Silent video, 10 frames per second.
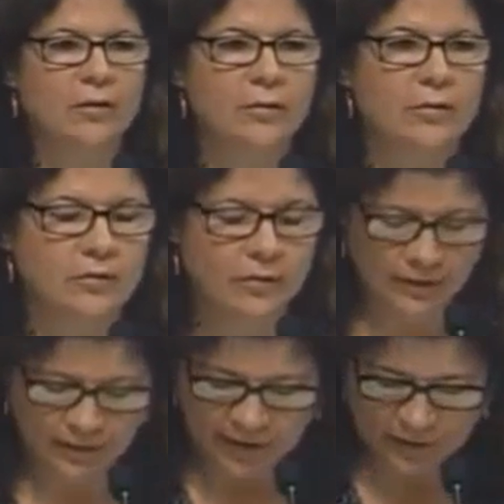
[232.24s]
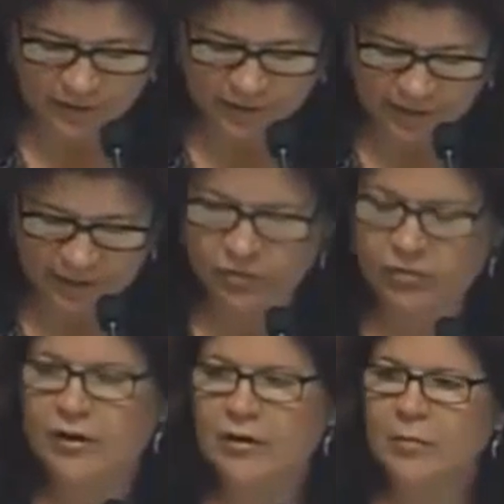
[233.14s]
stakeholders that are
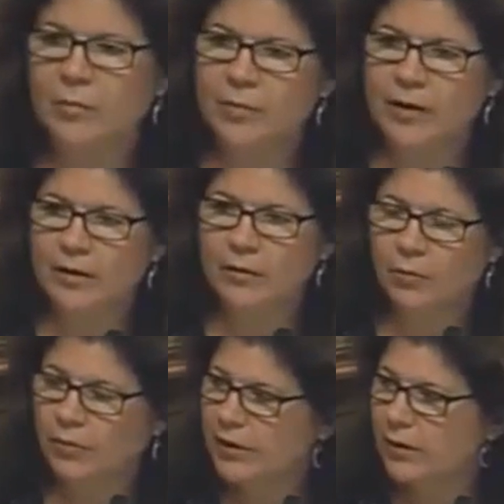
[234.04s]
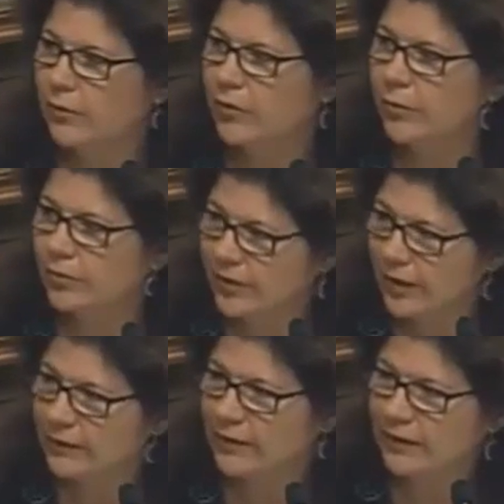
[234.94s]
engaged in working with
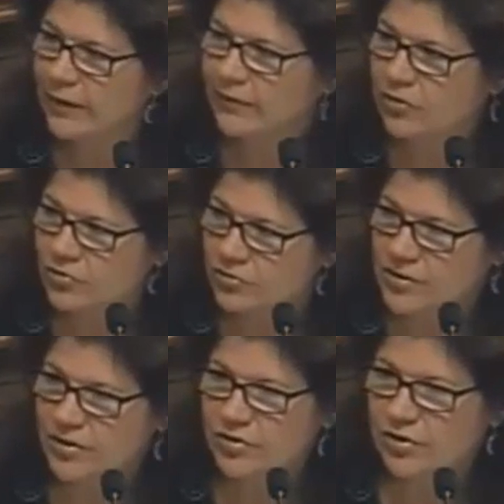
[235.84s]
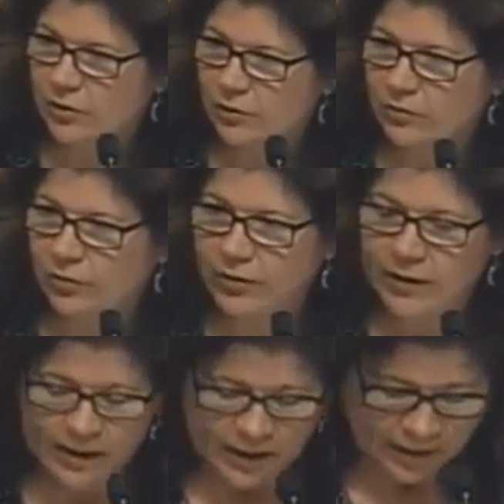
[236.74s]
protecting and having jurisdiction over
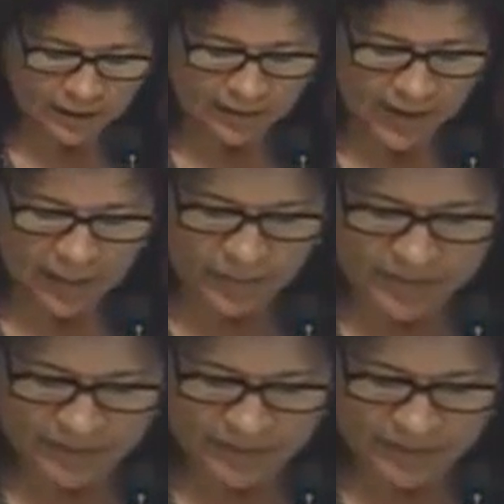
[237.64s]
that